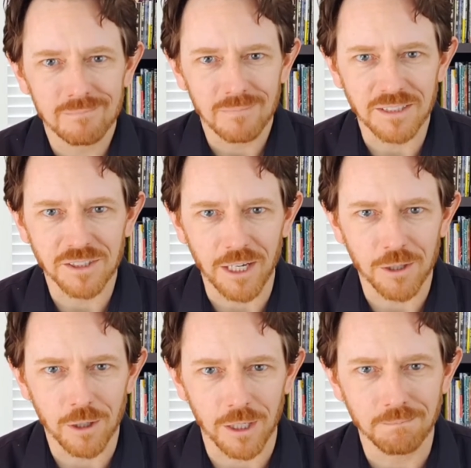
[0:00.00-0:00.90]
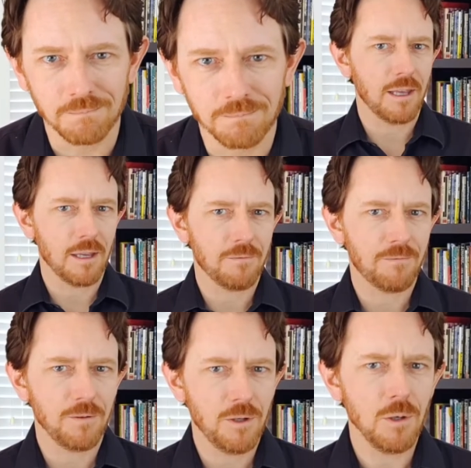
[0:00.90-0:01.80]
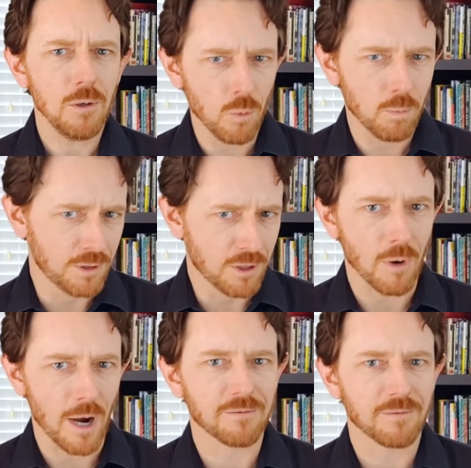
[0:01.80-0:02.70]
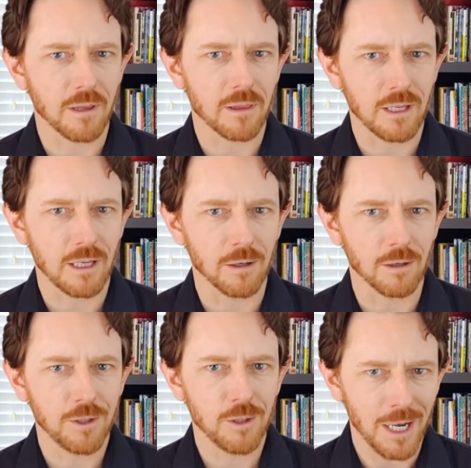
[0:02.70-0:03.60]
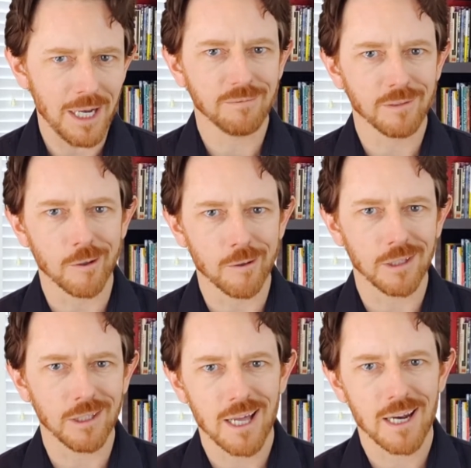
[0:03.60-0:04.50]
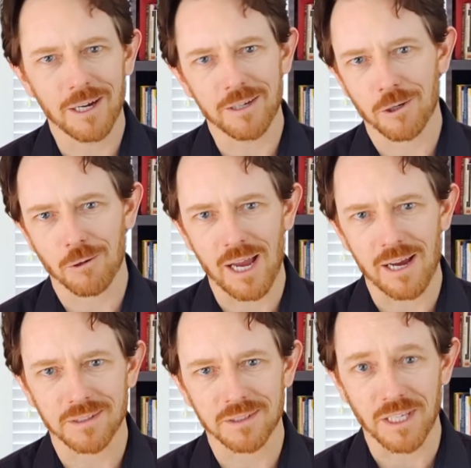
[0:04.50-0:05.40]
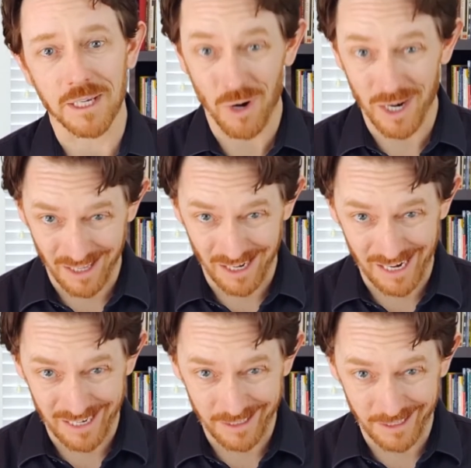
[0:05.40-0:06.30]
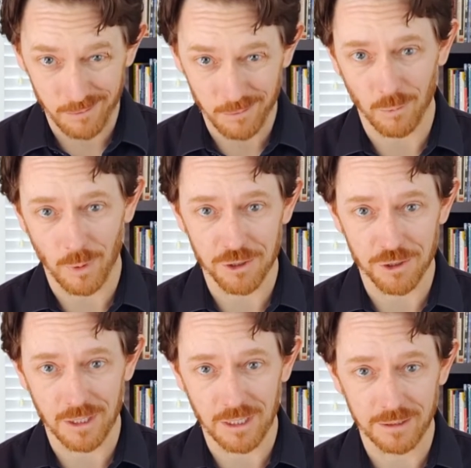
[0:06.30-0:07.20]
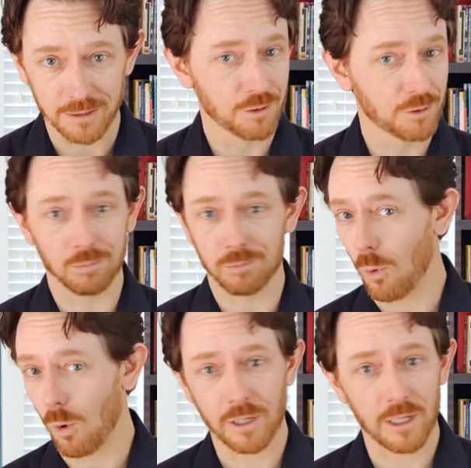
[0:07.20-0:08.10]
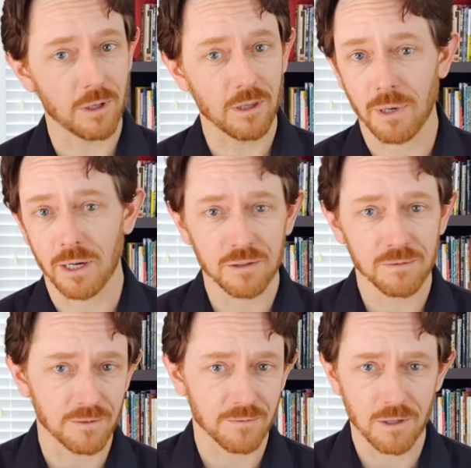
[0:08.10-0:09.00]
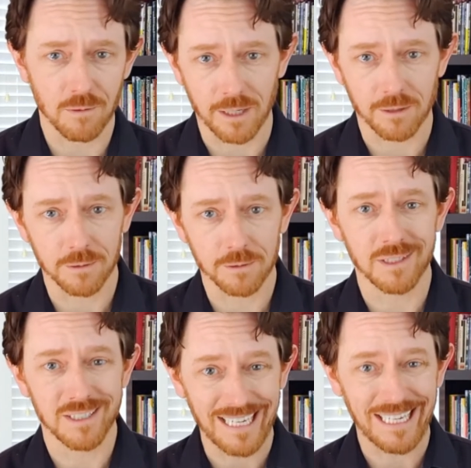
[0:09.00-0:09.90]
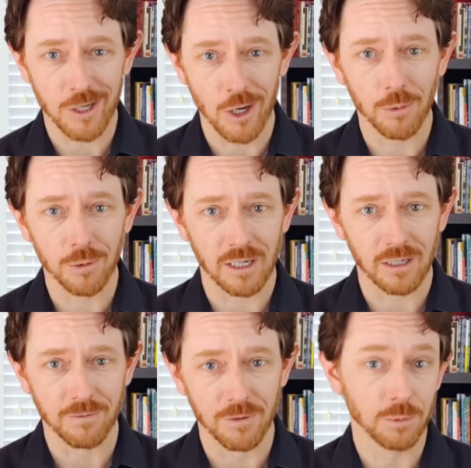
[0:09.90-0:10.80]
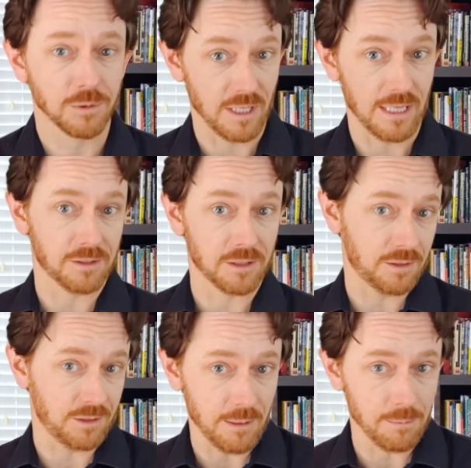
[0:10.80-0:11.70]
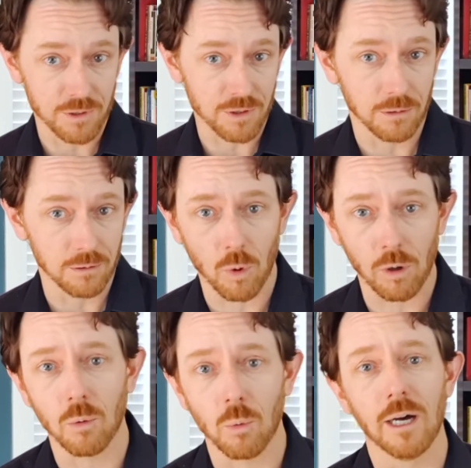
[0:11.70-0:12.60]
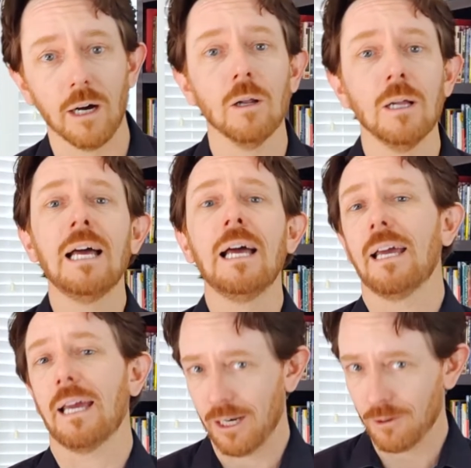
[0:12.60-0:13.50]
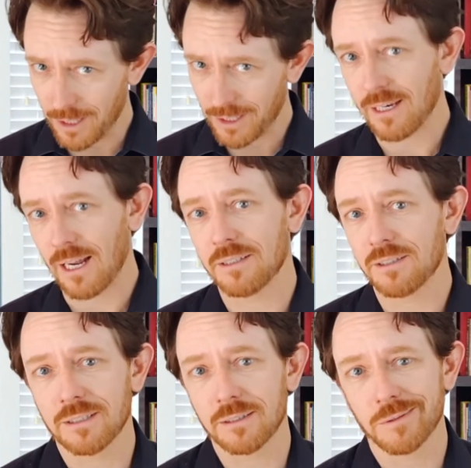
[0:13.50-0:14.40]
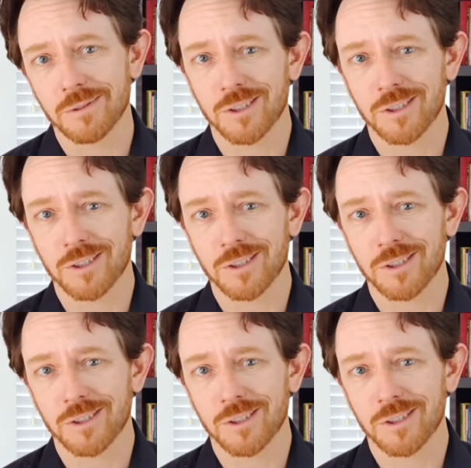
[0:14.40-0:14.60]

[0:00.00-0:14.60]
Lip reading: Let's get cooking. If you direct for the theater, you might have learned a lot about your craft the same way that I did, which is working with a bunch of different directors and taking note of those things that seemed to work well and recognizing